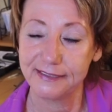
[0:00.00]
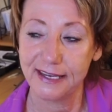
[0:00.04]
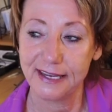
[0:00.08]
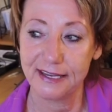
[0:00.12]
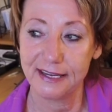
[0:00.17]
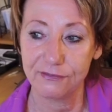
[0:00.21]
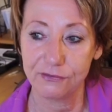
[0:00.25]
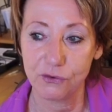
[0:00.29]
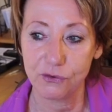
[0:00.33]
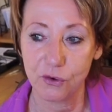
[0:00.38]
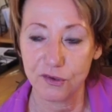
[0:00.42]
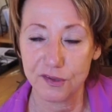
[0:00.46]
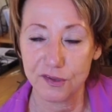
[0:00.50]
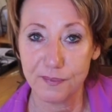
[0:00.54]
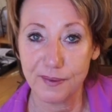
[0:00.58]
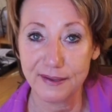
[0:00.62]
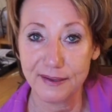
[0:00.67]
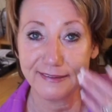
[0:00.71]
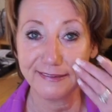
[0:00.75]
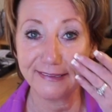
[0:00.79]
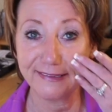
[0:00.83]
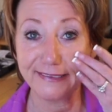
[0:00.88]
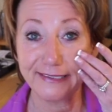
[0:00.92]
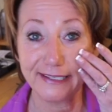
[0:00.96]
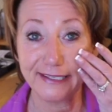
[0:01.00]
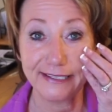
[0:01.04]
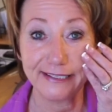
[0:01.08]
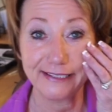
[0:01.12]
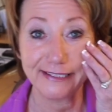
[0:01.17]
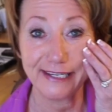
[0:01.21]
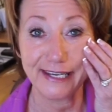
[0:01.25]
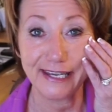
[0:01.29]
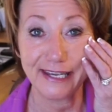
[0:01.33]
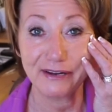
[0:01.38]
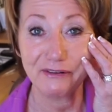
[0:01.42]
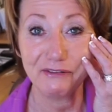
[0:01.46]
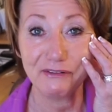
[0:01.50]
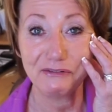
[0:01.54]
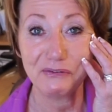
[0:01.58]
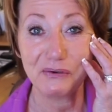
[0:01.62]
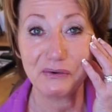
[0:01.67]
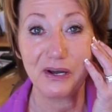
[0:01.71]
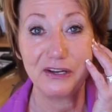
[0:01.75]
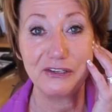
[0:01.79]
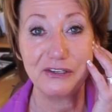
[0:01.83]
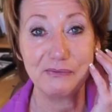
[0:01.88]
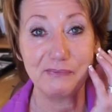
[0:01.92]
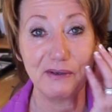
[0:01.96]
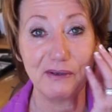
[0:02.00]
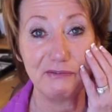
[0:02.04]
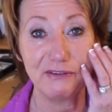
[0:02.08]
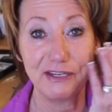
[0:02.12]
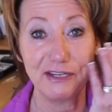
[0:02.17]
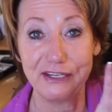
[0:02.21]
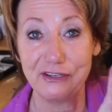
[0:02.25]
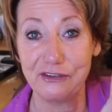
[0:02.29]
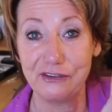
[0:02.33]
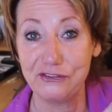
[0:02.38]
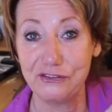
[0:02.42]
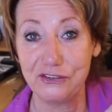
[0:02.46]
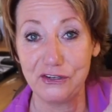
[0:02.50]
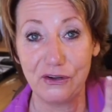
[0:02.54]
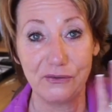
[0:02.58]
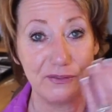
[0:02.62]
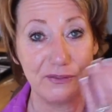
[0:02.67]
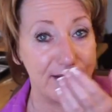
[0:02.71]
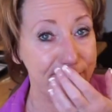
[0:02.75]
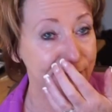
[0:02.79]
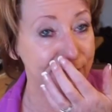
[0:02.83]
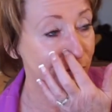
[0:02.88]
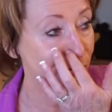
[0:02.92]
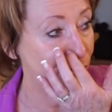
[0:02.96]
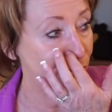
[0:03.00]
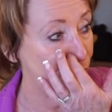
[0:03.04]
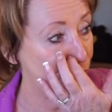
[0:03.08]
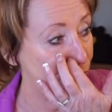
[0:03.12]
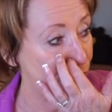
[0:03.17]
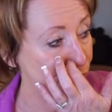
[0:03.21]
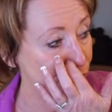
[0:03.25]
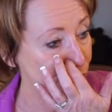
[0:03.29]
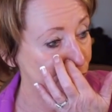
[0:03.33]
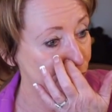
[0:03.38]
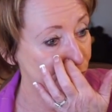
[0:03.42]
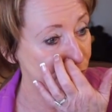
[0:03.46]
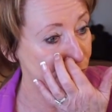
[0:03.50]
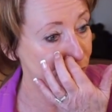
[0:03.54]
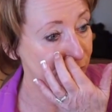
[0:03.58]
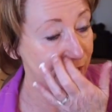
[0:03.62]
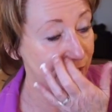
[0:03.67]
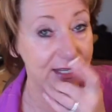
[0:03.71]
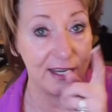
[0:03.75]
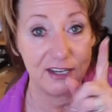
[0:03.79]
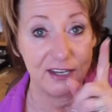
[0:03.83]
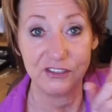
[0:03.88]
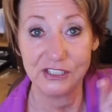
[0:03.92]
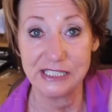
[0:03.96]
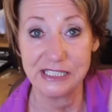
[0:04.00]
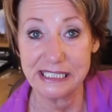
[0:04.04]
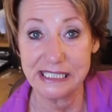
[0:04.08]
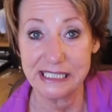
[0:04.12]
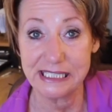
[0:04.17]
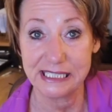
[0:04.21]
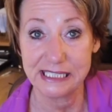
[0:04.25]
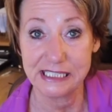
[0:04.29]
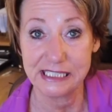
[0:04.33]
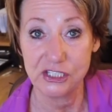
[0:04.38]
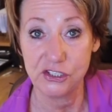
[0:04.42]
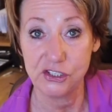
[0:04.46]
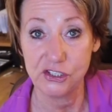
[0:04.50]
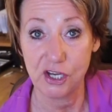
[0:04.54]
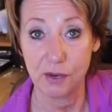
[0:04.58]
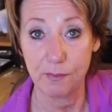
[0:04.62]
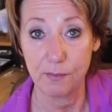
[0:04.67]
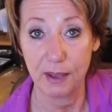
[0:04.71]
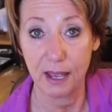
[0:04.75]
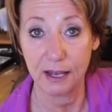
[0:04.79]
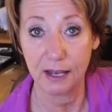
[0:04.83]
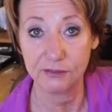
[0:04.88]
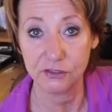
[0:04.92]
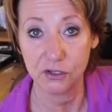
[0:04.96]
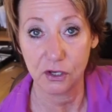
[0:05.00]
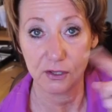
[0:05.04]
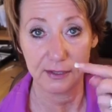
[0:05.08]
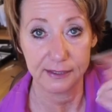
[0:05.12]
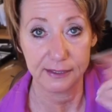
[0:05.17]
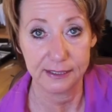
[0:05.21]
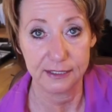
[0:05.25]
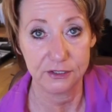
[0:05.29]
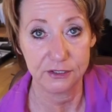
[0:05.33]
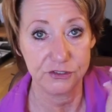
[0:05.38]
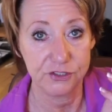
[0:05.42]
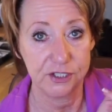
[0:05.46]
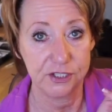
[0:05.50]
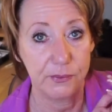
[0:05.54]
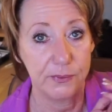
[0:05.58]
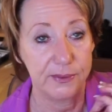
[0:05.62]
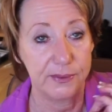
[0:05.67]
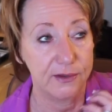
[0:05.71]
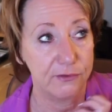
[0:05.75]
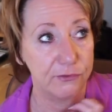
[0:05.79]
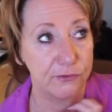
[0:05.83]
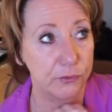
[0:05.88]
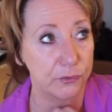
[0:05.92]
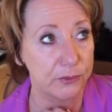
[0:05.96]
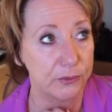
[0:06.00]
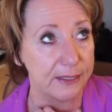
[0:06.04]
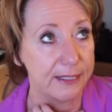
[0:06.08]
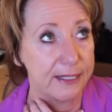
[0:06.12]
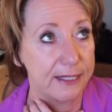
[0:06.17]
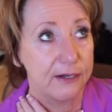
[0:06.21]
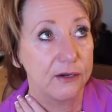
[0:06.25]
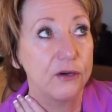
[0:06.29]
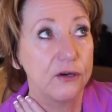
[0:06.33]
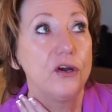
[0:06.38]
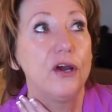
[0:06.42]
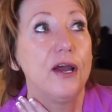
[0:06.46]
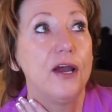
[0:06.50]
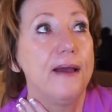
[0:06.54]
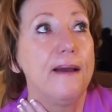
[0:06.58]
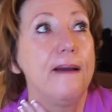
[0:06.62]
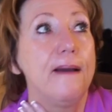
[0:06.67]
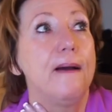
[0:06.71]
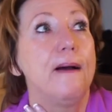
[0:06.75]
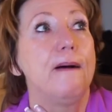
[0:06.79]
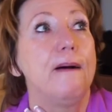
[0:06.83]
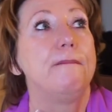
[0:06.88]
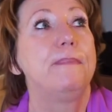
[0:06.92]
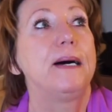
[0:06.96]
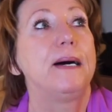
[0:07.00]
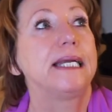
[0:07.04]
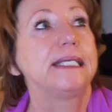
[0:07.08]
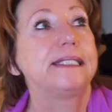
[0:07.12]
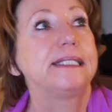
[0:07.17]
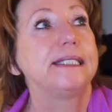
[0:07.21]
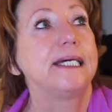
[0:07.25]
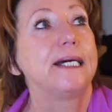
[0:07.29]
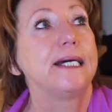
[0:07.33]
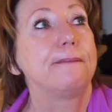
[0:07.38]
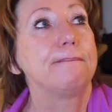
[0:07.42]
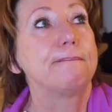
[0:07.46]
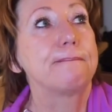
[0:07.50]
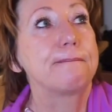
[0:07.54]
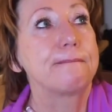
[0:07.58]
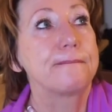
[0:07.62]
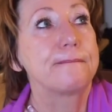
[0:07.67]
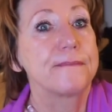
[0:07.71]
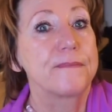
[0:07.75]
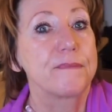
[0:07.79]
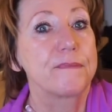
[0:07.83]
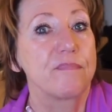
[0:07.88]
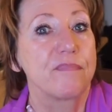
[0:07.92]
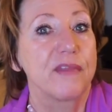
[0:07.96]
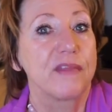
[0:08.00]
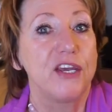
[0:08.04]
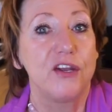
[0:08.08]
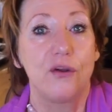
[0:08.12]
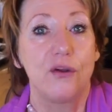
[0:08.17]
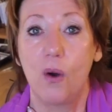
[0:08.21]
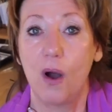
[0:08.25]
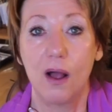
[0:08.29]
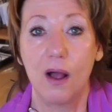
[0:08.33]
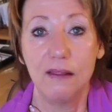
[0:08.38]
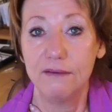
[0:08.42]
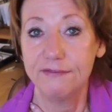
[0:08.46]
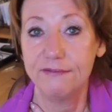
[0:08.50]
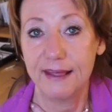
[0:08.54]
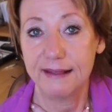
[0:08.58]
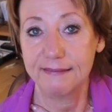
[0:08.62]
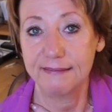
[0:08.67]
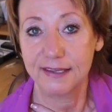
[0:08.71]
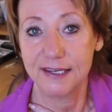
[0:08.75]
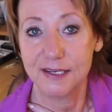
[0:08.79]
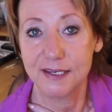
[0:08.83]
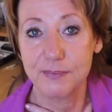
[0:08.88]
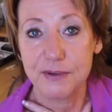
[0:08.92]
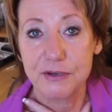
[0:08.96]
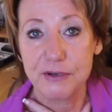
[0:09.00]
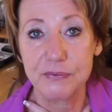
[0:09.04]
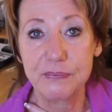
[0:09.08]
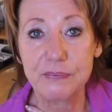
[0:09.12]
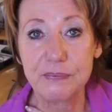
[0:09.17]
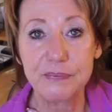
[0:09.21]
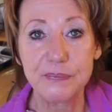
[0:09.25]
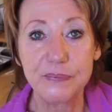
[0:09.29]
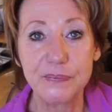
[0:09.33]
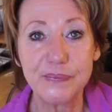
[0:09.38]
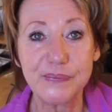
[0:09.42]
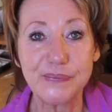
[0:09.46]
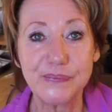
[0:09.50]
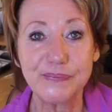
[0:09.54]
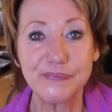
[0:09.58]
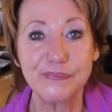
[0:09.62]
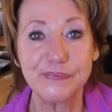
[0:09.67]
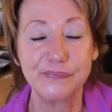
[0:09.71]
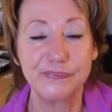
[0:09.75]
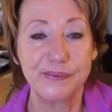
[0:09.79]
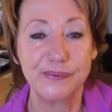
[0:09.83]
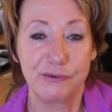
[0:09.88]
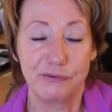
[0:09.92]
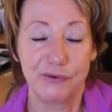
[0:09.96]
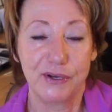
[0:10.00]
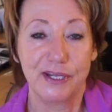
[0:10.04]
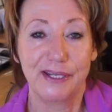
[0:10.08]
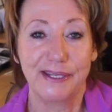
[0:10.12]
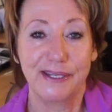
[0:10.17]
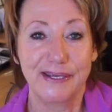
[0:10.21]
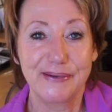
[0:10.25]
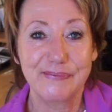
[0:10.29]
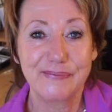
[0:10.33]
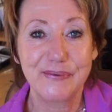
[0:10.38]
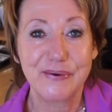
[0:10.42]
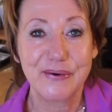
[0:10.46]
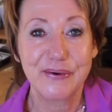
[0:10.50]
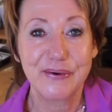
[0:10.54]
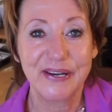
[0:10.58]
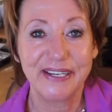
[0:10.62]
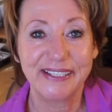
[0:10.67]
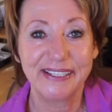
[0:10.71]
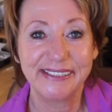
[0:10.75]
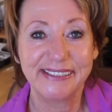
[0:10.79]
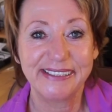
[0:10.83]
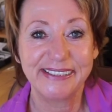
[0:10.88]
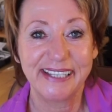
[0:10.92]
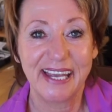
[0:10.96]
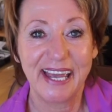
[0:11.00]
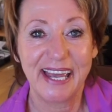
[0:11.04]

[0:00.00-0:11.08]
And of course, my skincare. If you're watching my videos, you know that's a huge, huge thing. I just did a TJ Maxx haul. I got to share with everyone later. But you know, all of that's going to be really important.